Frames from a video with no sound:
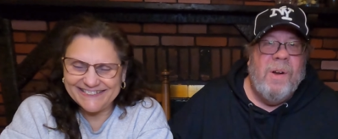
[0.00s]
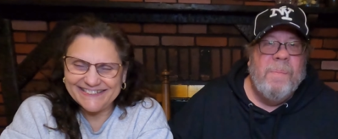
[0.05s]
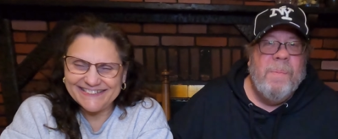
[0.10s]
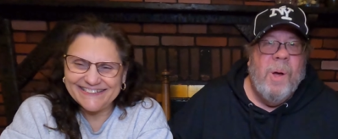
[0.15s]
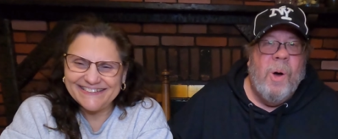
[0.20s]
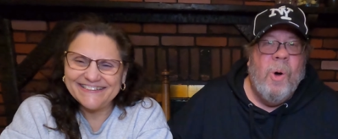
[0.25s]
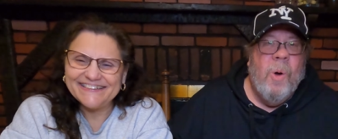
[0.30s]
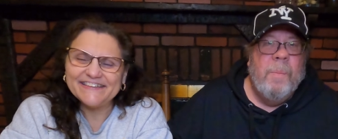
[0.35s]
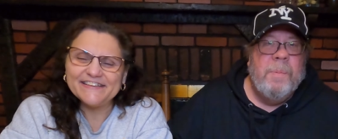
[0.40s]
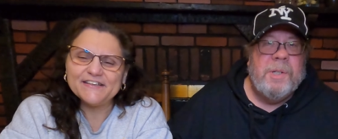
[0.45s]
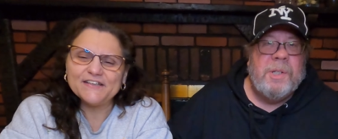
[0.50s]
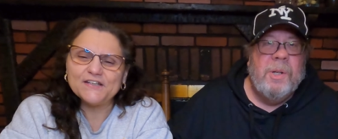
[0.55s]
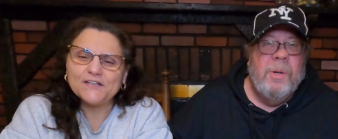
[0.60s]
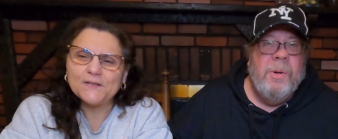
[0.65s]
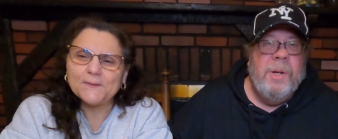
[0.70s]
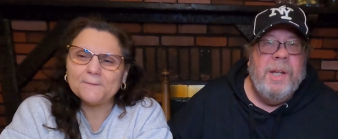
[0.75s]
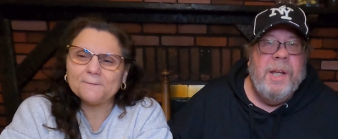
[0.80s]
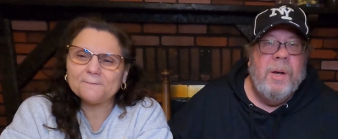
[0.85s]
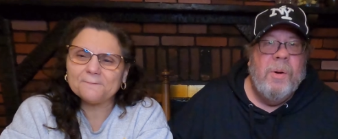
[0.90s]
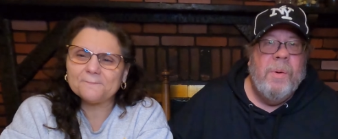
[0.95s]
Speaker 1: from the home
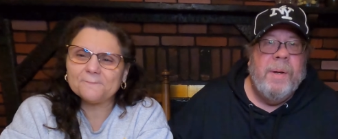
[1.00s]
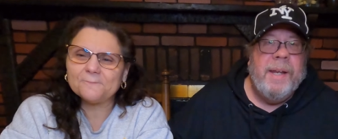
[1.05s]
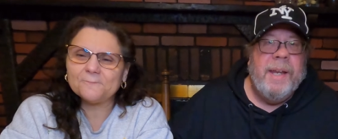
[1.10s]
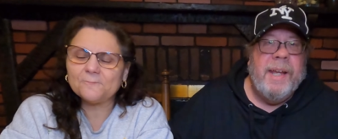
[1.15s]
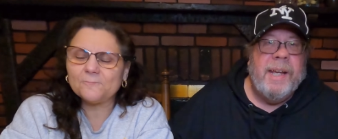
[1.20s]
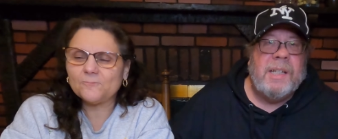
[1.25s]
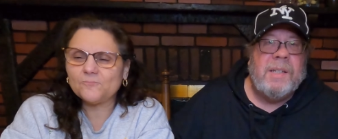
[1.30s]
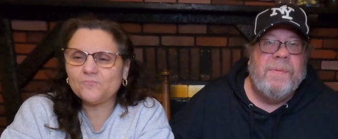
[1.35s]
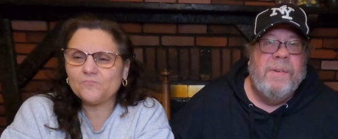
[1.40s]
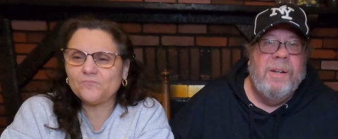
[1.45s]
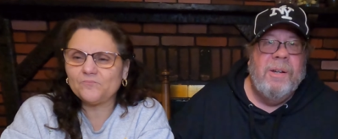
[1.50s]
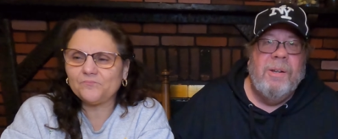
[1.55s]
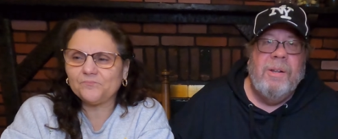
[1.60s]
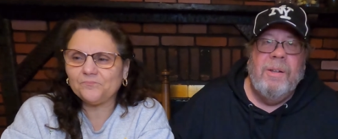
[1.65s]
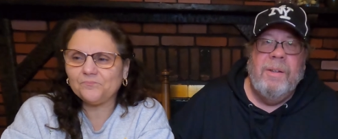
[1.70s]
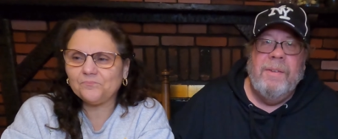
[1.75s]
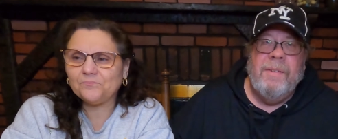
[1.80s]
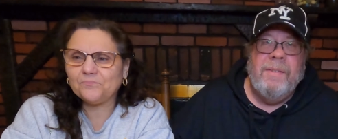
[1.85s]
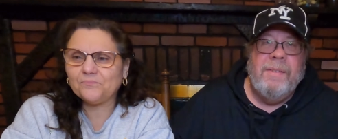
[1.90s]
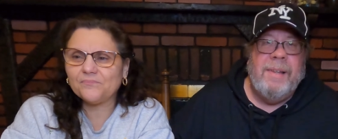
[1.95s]
studio in
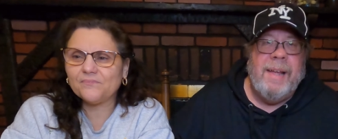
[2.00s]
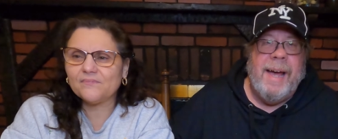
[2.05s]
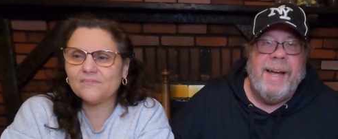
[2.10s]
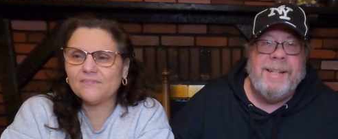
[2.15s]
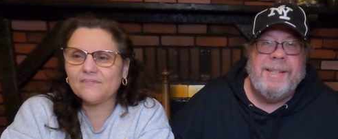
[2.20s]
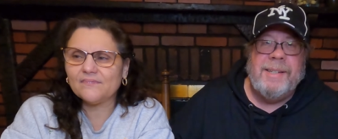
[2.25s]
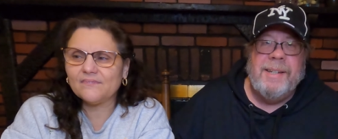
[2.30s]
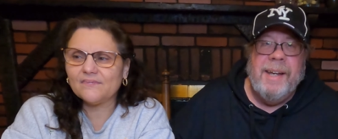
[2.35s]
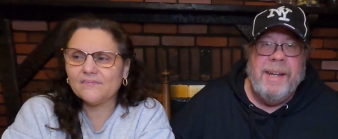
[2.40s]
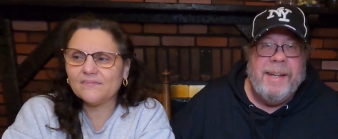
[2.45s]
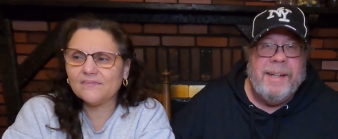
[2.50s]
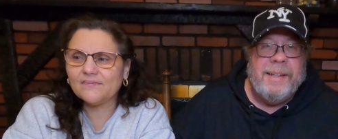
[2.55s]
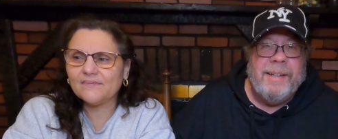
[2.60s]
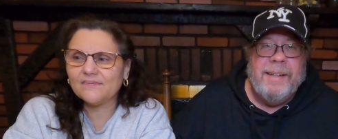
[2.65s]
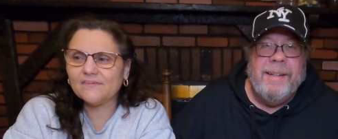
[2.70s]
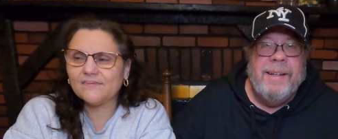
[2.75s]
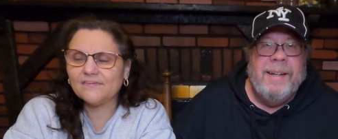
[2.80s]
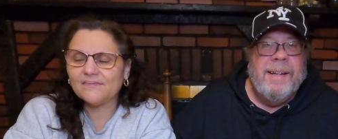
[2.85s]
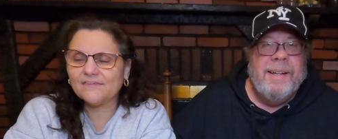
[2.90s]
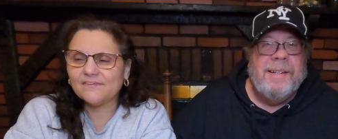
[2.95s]
Hicksville, that's it.
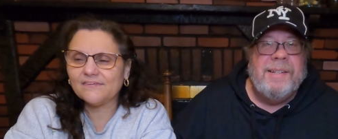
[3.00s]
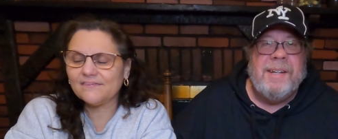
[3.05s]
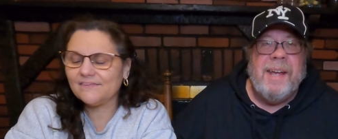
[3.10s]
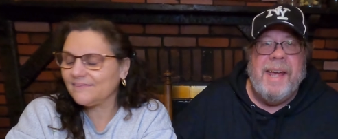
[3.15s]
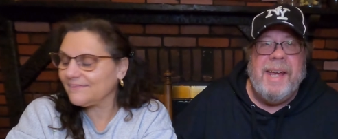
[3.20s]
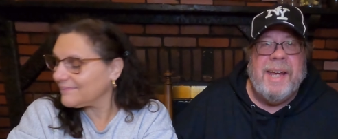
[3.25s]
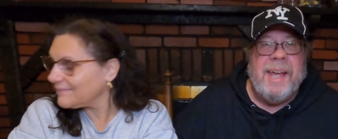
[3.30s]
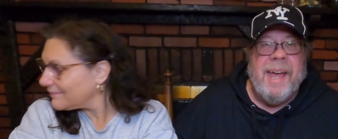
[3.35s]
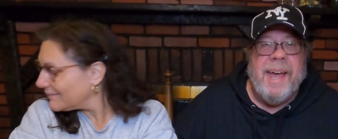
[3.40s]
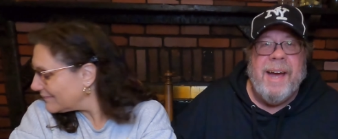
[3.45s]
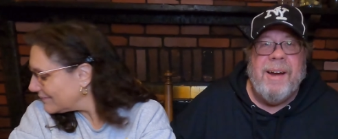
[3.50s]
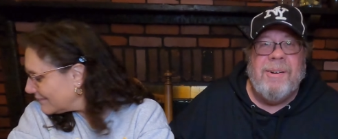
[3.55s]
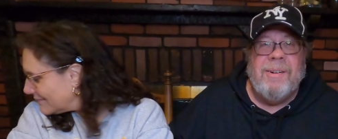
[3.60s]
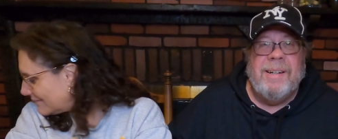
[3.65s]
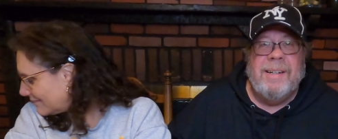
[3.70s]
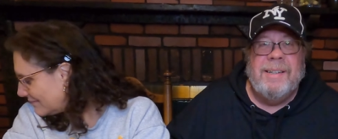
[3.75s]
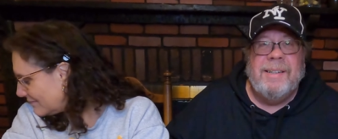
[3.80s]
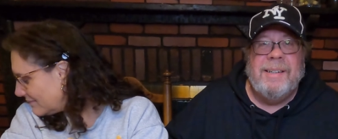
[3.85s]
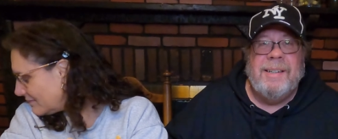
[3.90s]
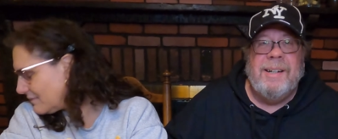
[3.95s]
Take care.
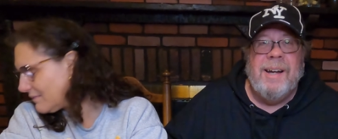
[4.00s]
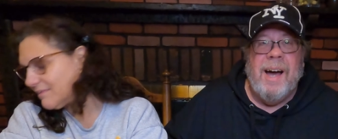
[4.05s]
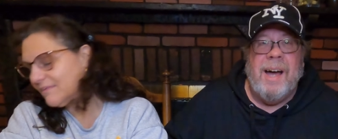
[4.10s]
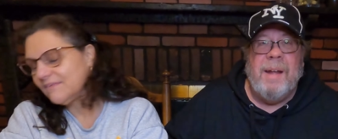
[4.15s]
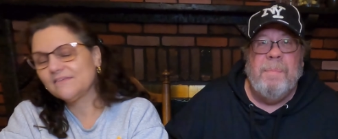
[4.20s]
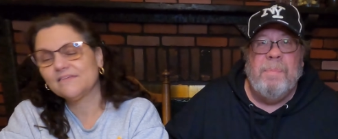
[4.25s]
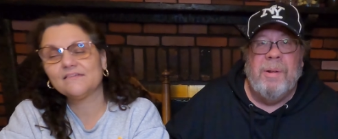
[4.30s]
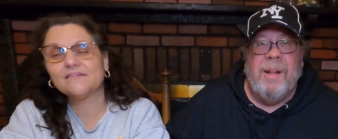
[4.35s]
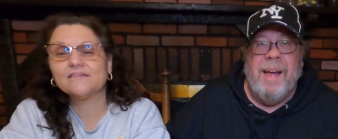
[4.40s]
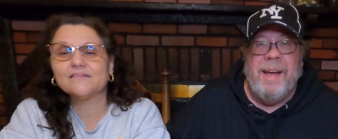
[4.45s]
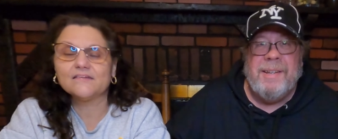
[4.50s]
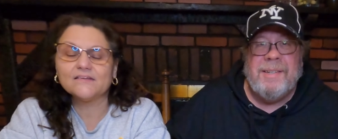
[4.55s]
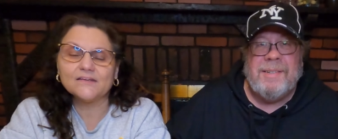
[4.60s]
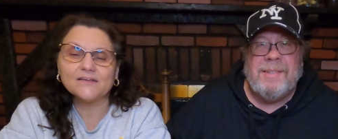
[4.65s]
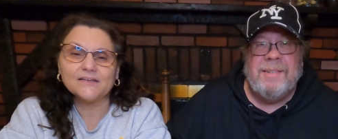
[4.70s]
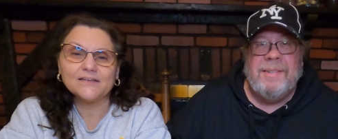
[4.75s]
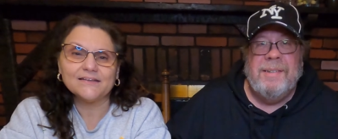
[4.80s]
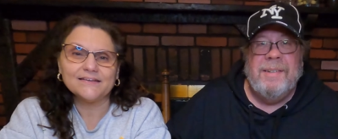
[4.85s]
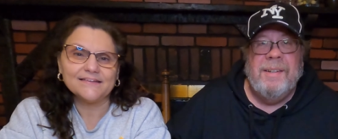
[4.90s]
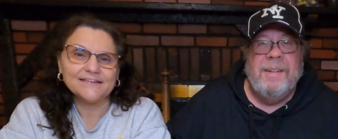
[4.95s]
God
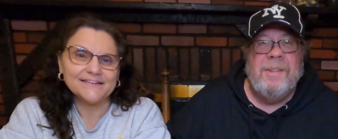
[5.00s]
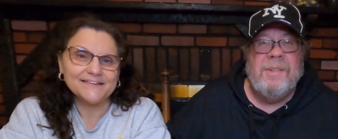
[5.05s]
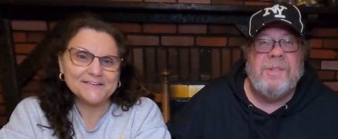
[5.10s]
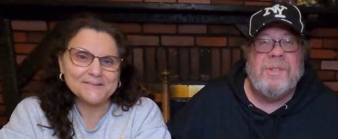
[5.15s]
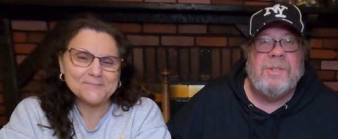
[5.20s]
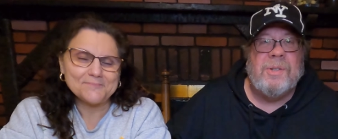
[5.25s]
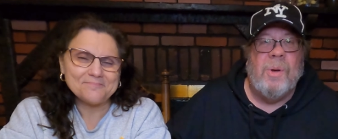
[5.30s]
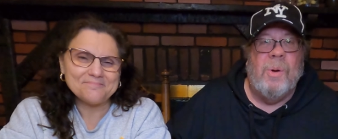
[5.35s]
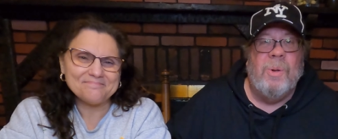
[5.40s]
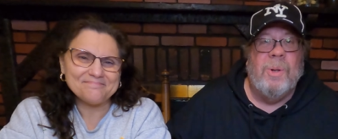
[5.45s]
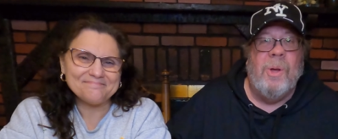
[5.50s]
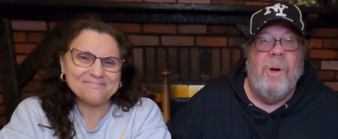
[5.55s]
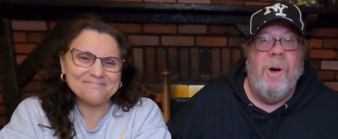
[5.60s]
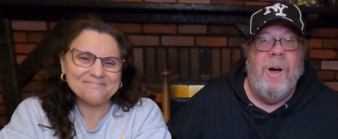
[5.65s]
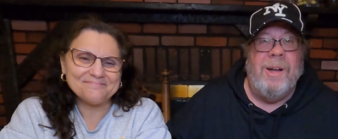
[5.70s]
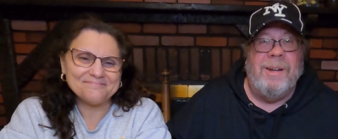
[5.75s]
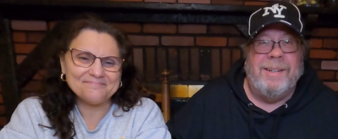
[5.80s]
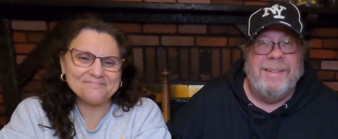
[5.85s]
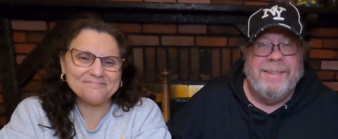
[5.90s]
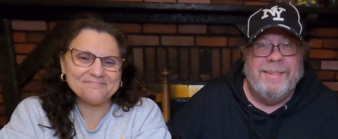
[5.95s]
bless. So
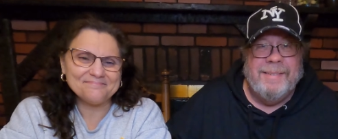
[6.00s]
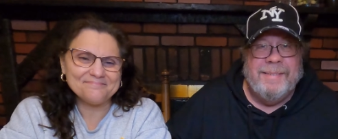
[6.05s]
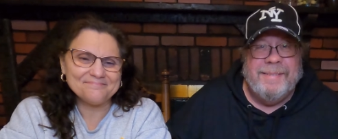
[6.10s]
long.